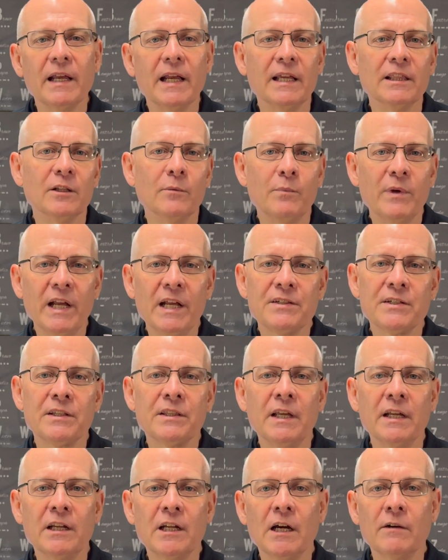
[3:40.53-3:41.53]
and the bands that
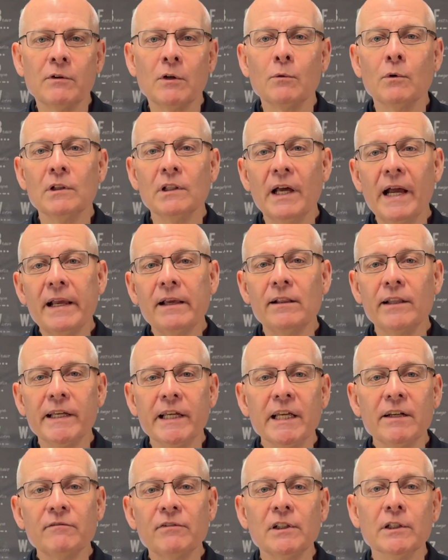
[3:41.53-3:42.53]
they cover will likely
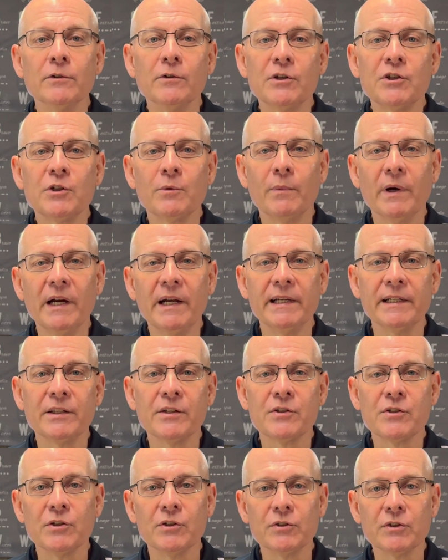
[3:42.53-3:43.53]
influence your buying
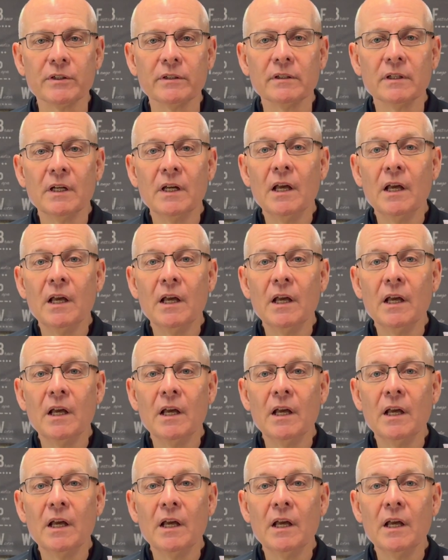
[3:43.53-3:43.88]
decision.